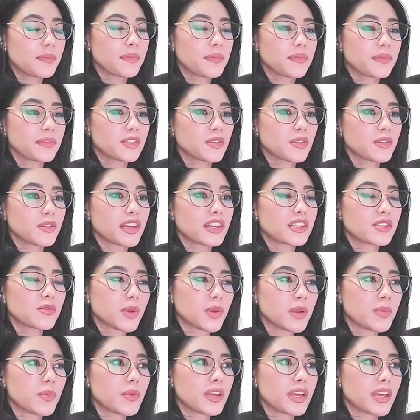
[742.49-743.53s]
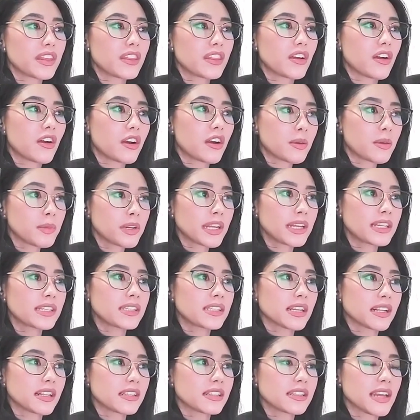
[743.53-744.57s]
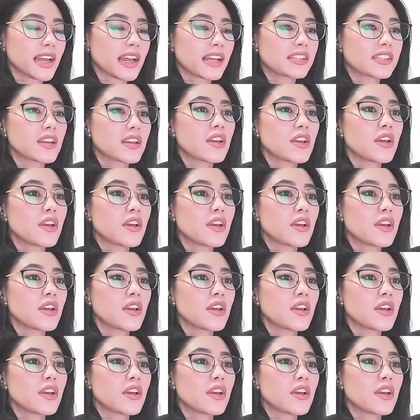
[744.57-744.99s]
So that's why we get the harmonized sales tax,